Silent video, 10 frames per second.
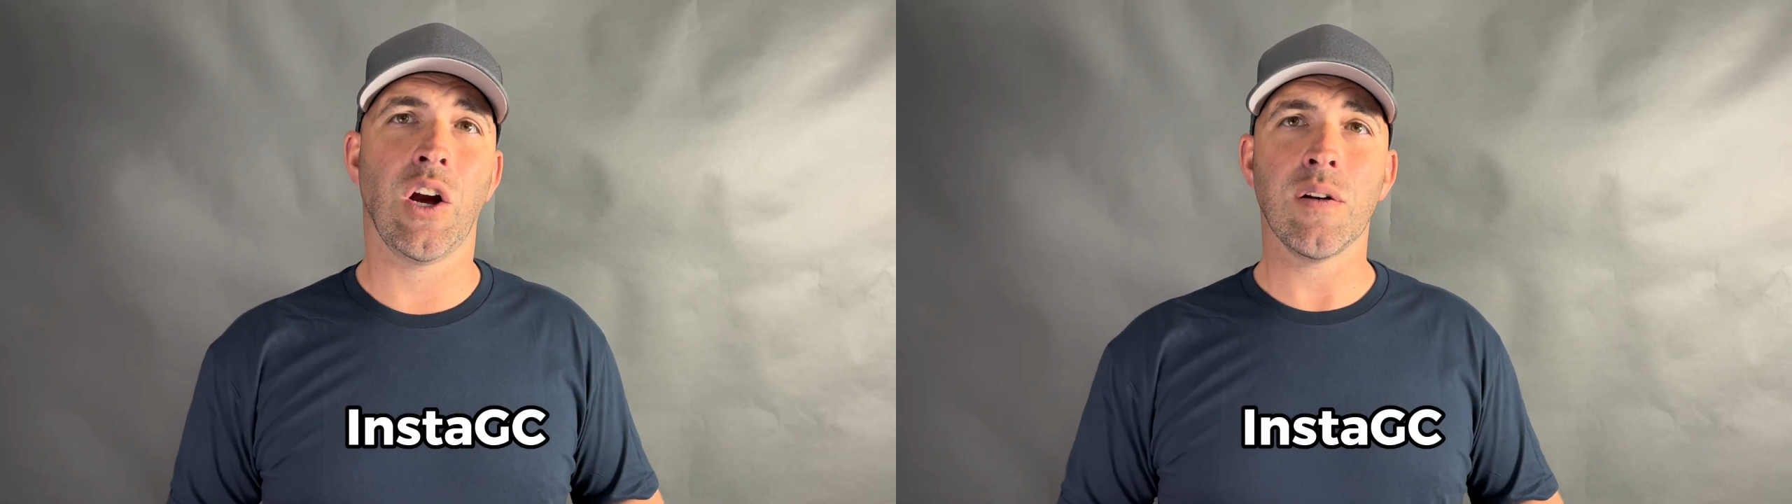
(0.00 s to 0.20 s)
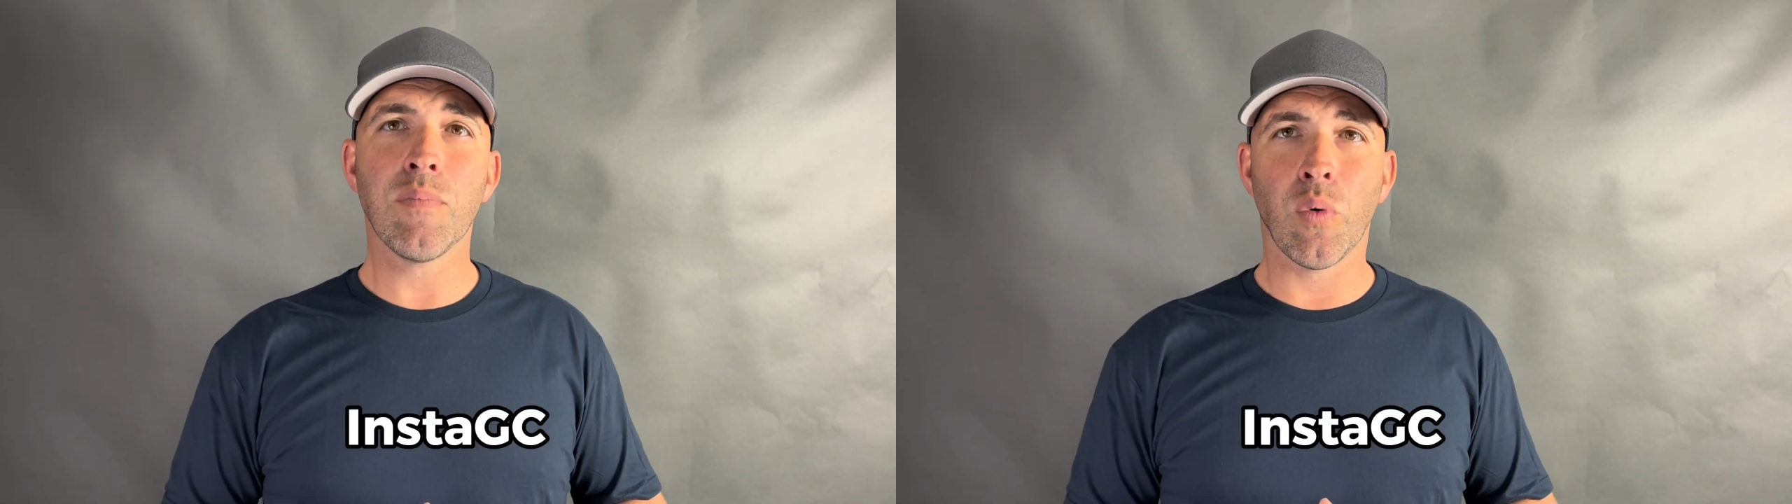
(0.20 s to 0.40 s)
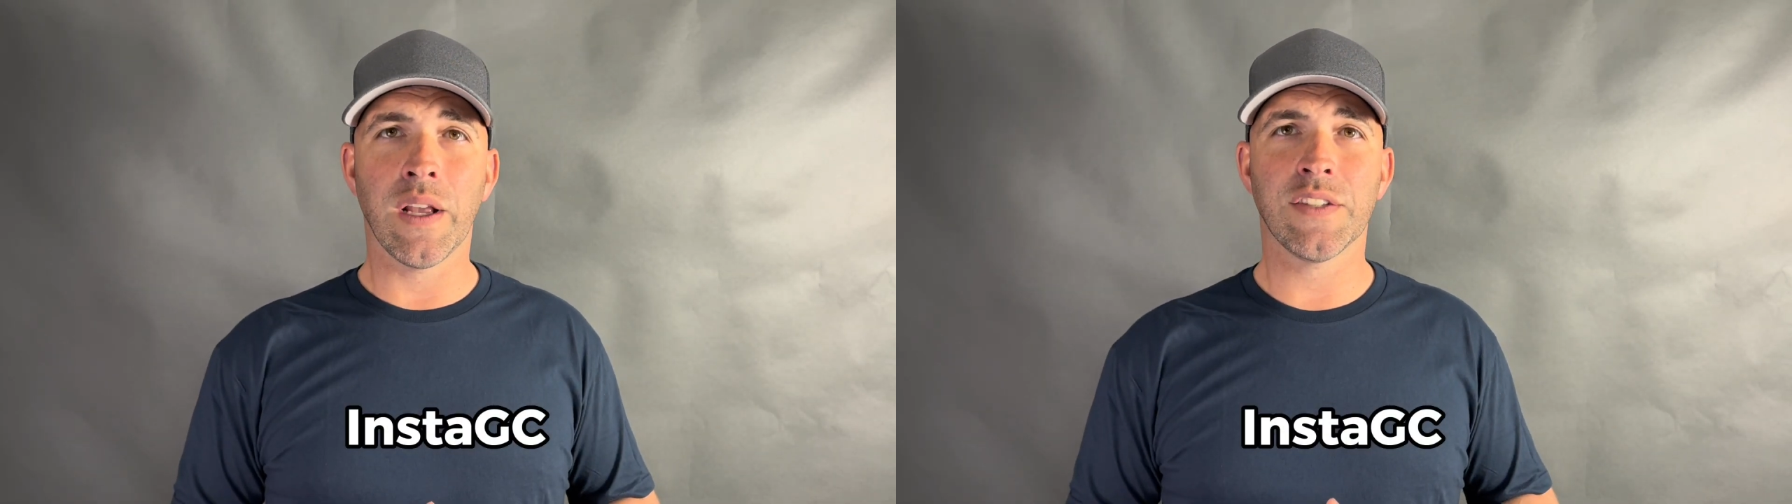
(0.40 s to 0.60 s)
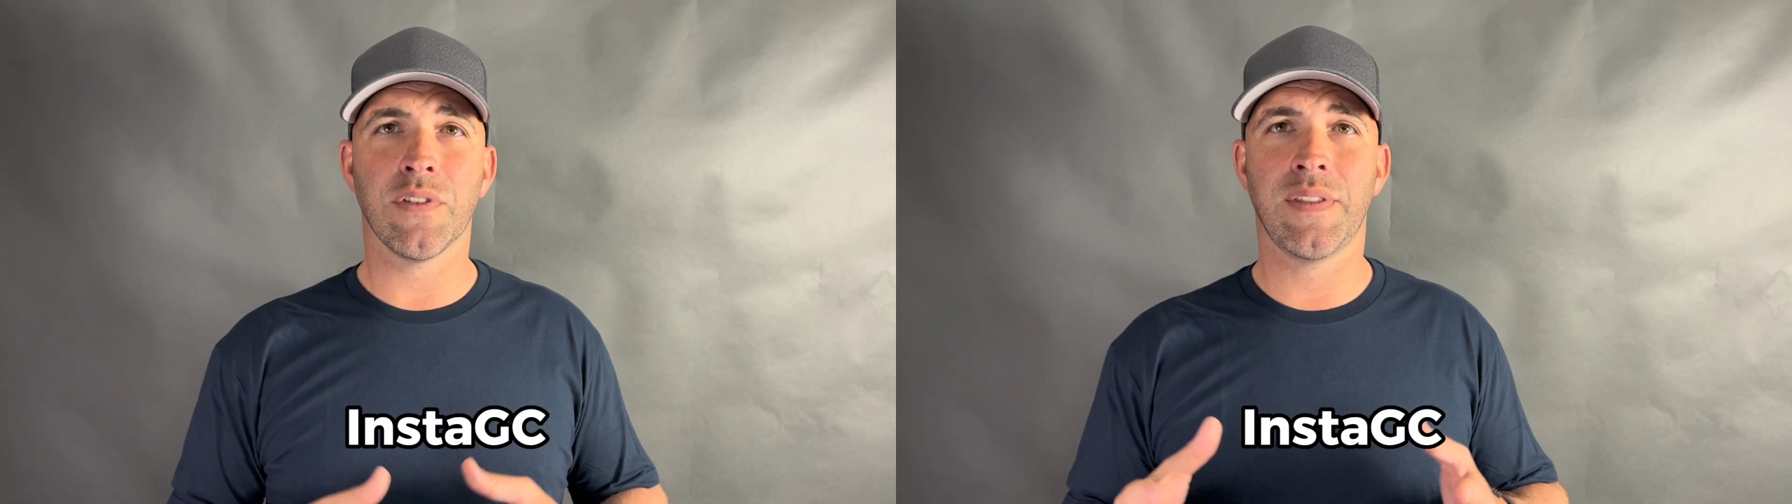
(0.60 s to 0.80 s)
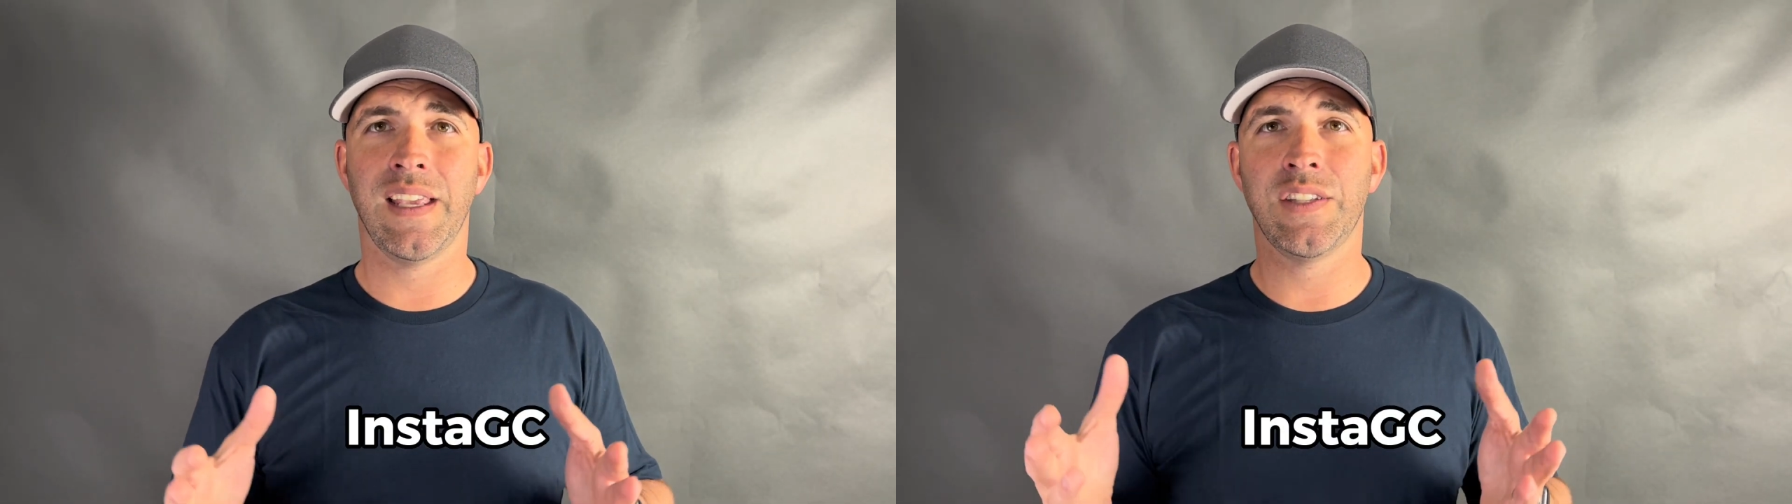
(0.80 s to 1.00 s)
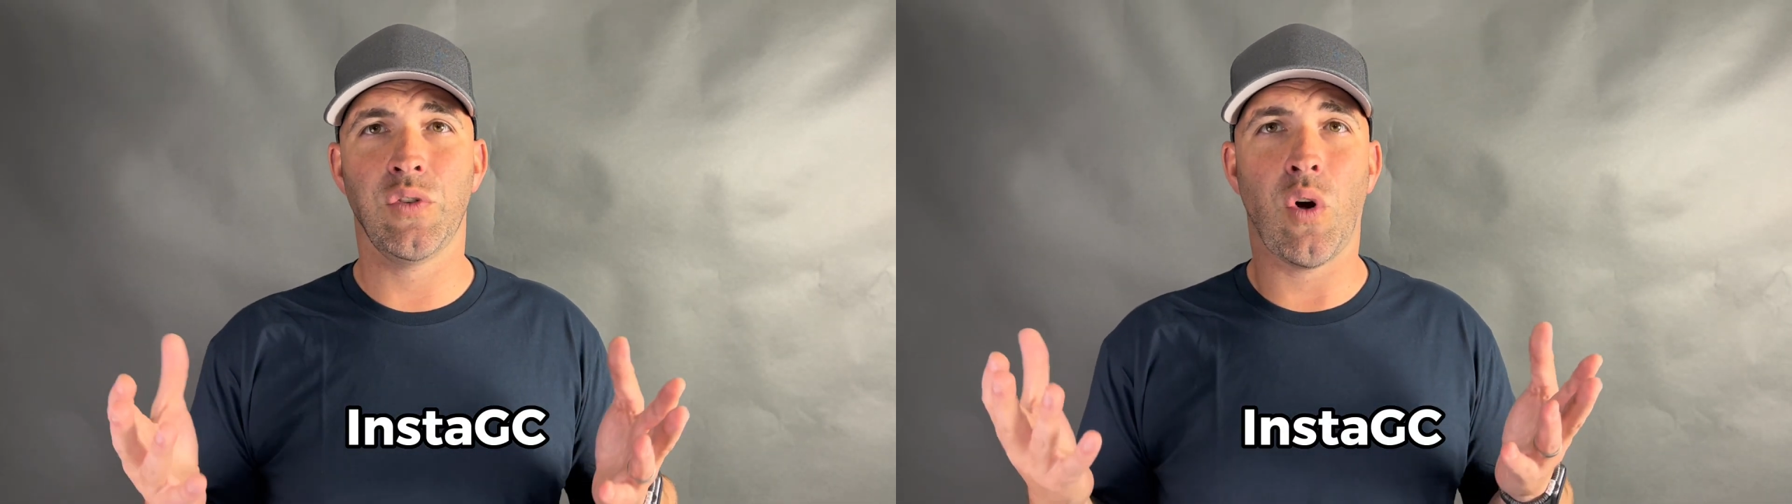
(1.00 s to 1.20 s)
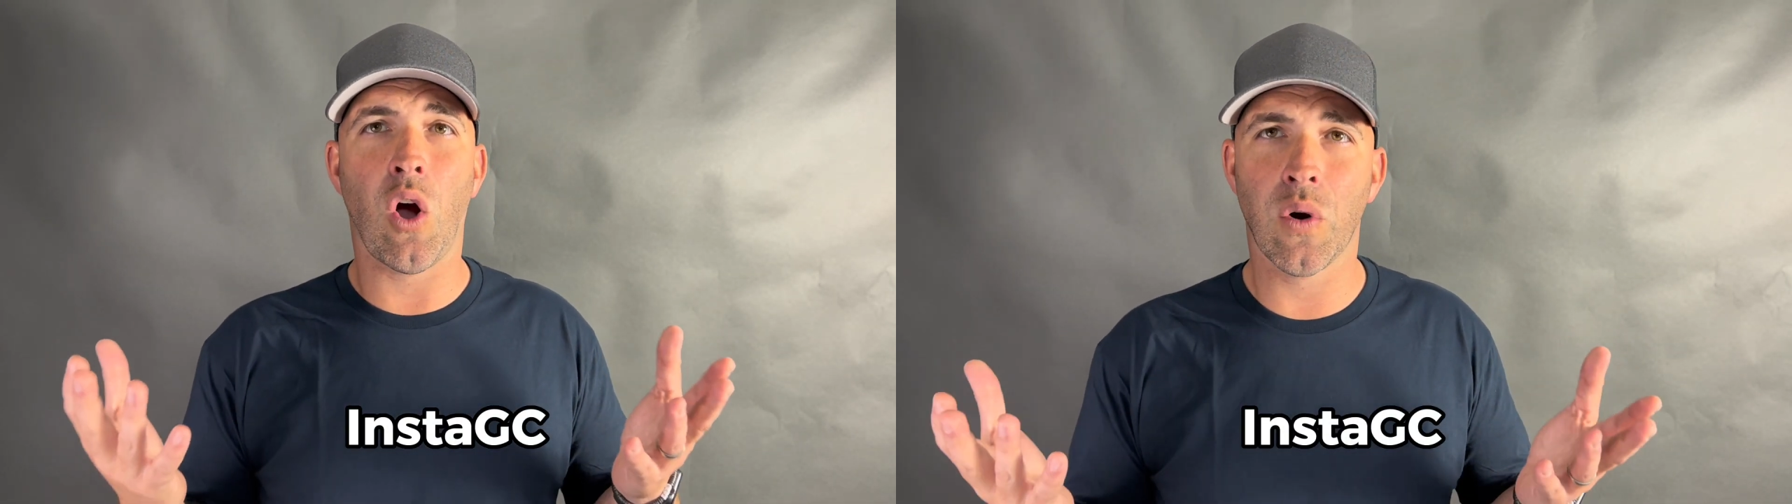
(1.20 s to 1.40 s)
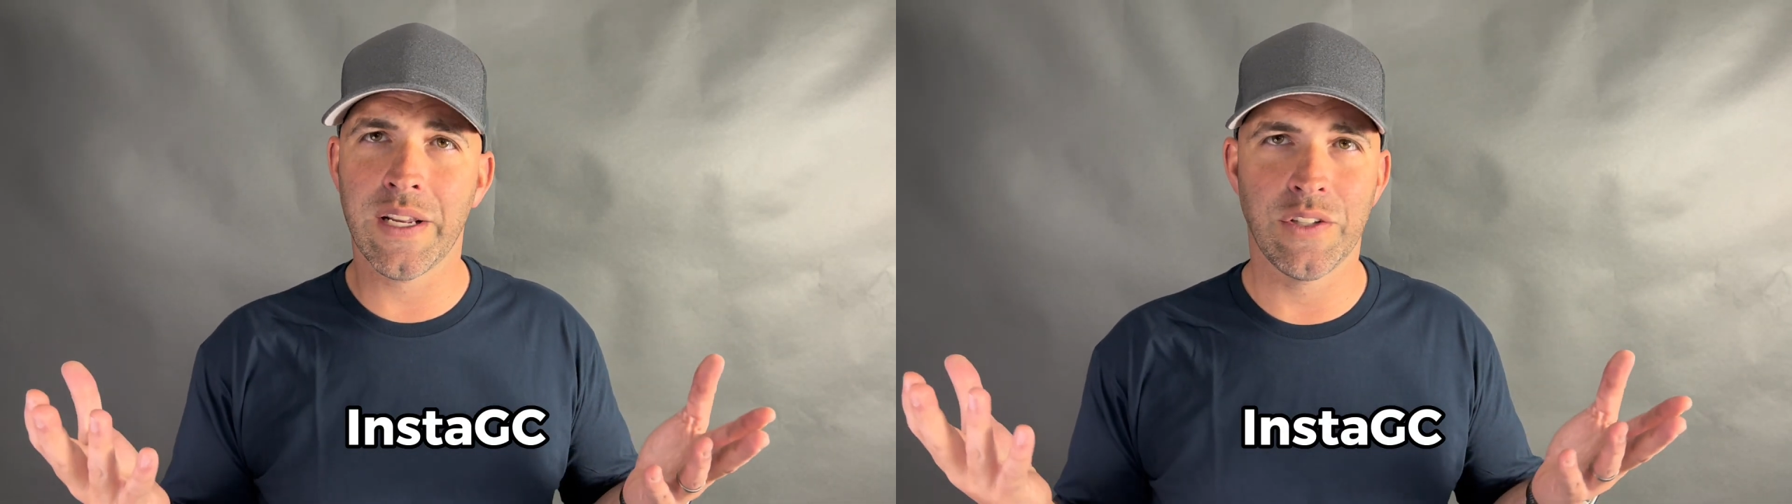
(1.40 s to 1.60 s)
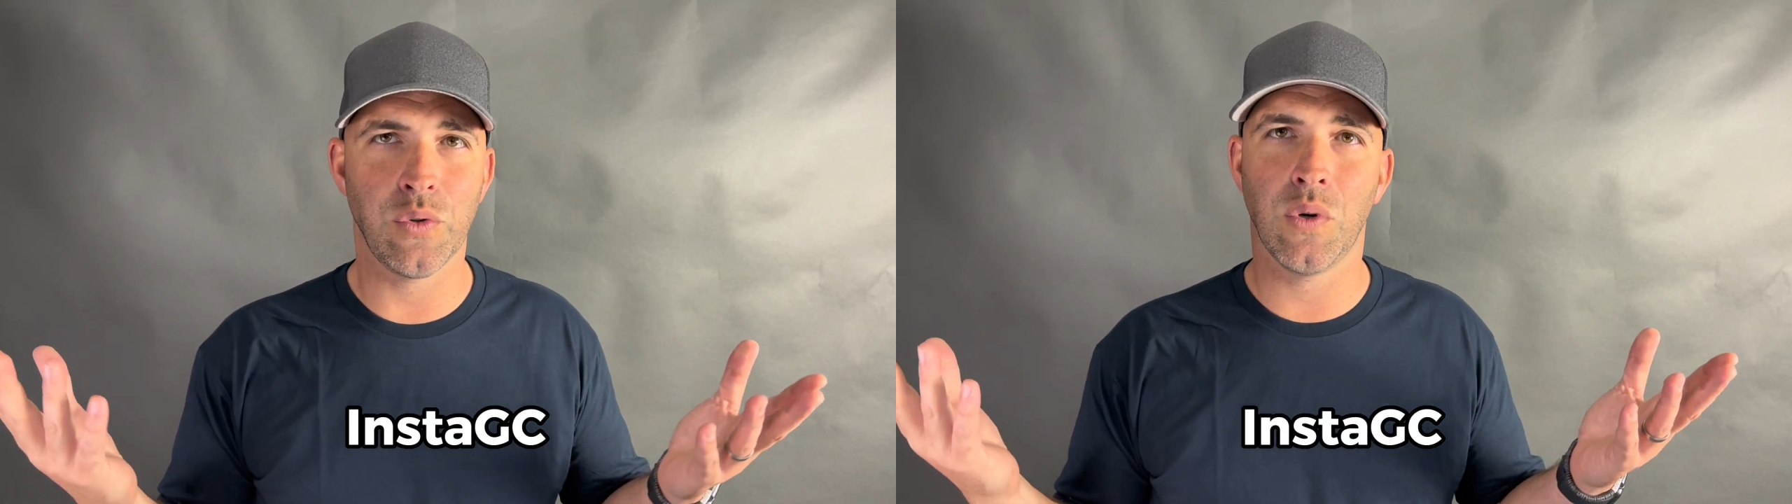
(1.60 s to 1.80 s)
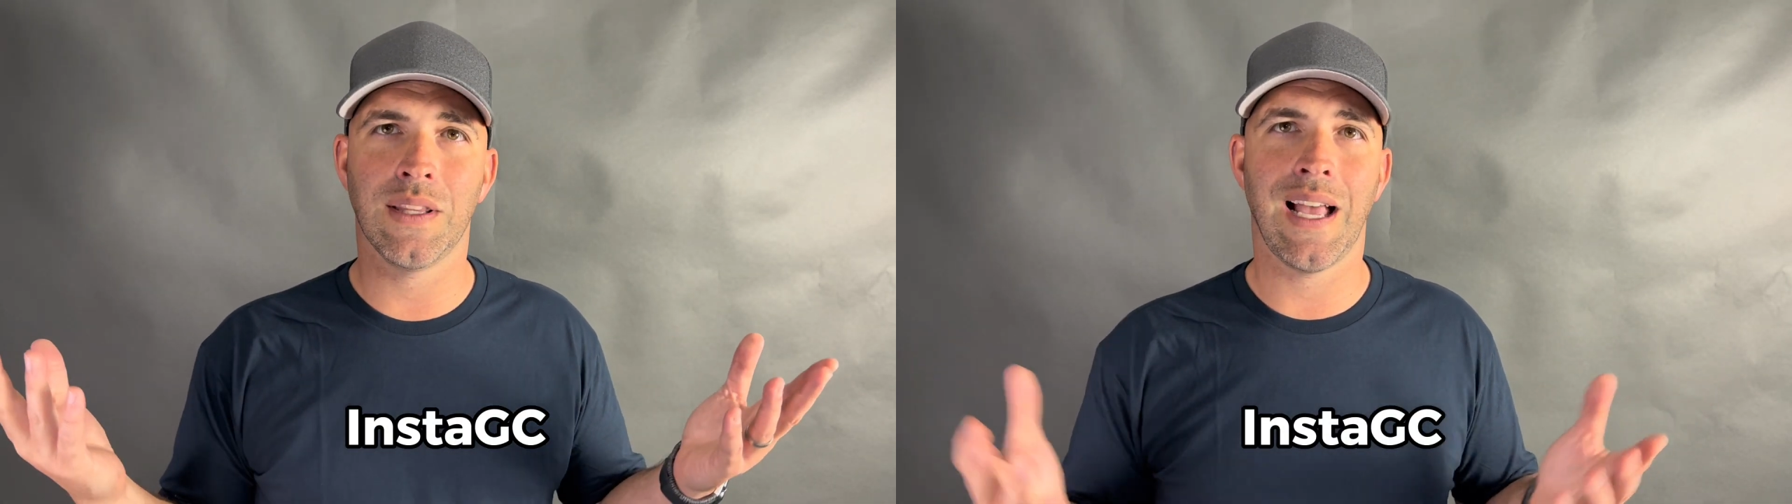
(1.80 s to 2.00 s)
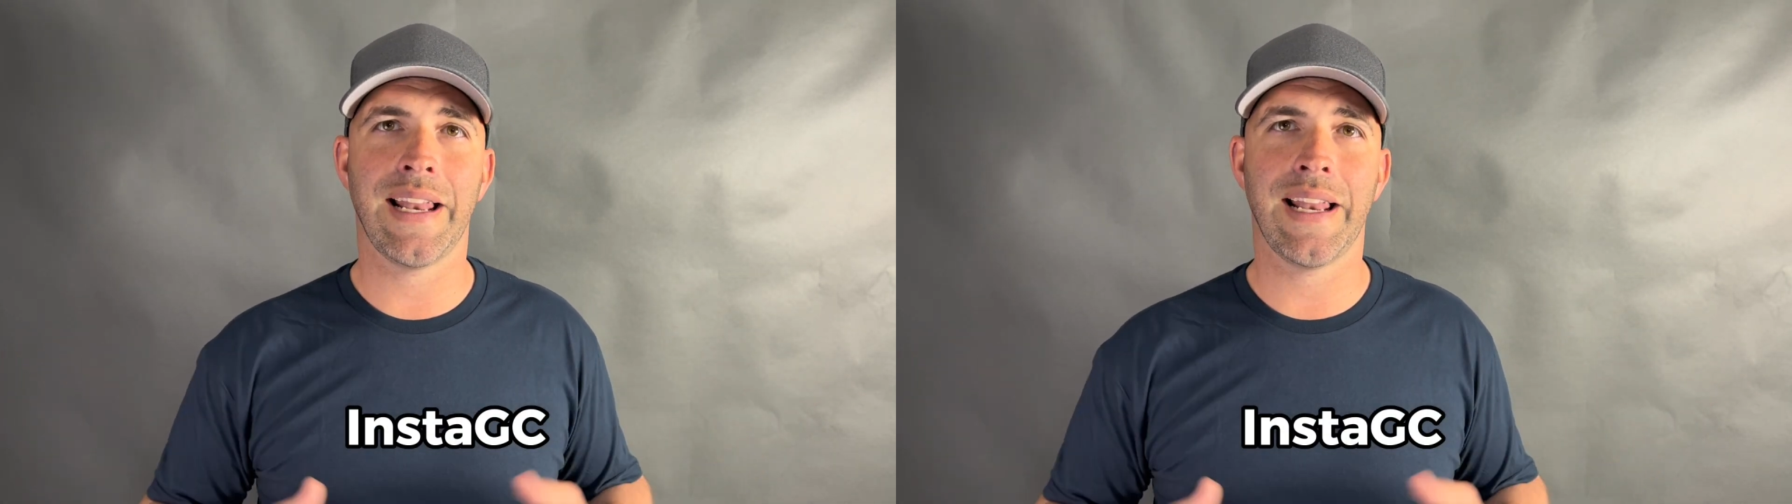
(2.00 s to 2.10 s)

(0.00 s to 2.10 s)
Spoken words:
earn points for things you already do online,